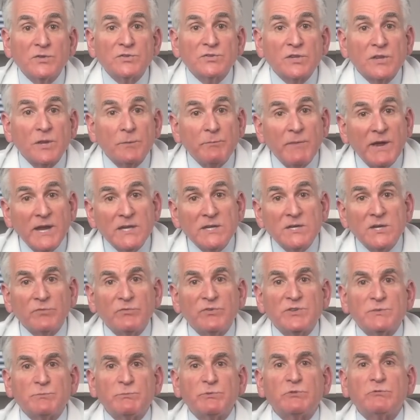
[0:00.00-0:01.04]
So the main
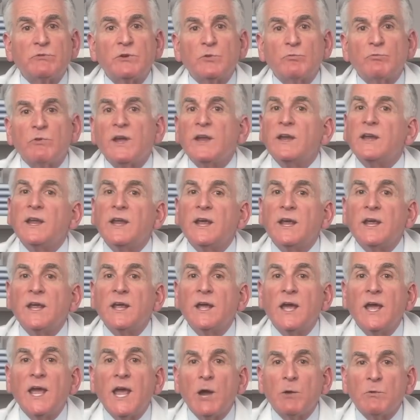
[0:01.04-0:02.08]
difference between Retin-A